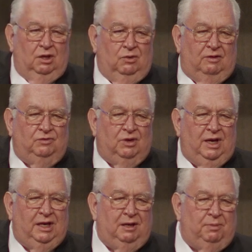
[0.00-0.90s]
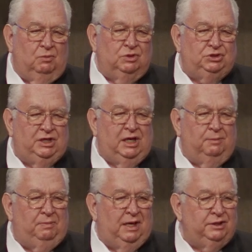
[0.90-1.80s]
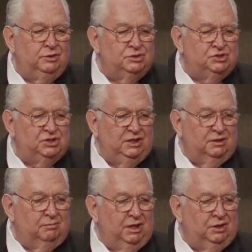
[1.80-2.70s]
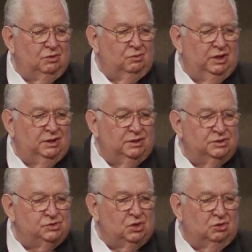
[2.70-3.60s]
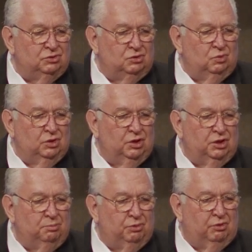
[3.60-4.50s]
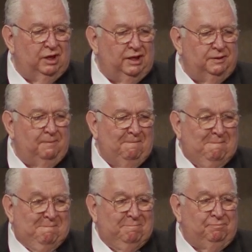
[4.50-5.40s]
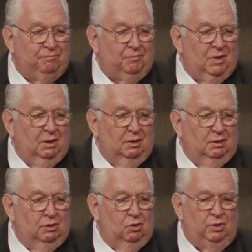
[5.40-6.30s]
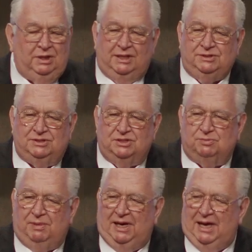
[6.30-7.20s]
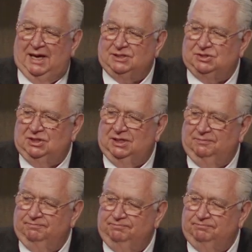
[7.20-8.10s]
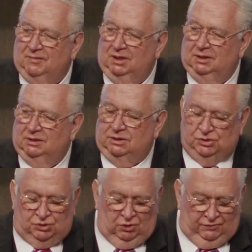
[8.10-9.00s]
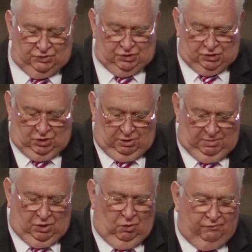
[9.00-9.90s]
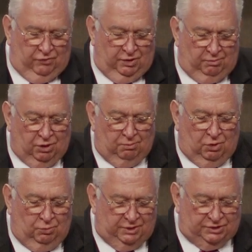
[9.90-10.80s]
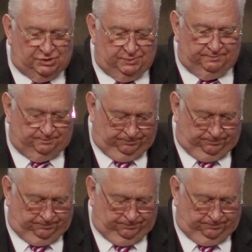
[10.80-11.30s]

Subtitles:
You have your hand up. I want you to get up out of your seat and make your way to this altar. We're going to pray. No one gets this by accident. This service is going to be over in mere moments.